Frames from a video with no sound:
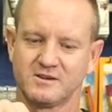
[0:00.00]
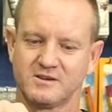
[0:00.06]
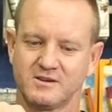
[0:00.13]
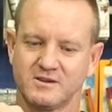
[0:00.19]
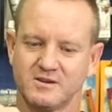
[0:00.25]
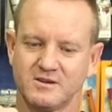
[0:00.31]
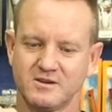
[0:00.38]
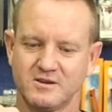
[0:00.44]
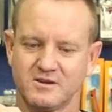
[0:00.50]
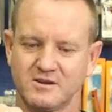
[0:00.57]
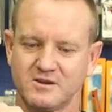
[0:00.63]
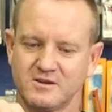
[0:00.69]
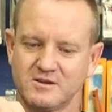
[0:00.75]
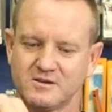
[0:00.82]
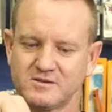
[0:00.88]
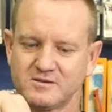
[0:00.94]

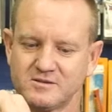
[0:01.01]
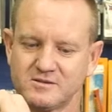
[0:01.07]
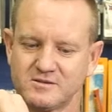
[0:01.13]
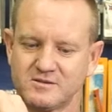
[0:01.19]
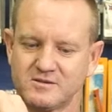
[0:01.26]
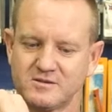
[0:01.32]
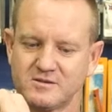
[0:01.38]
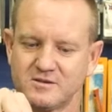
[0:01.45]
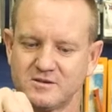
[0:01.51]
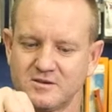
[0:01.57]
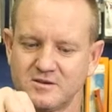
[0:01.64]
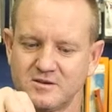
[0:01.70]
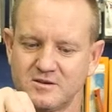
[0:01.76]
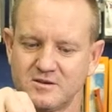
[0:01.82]
(no one is talking)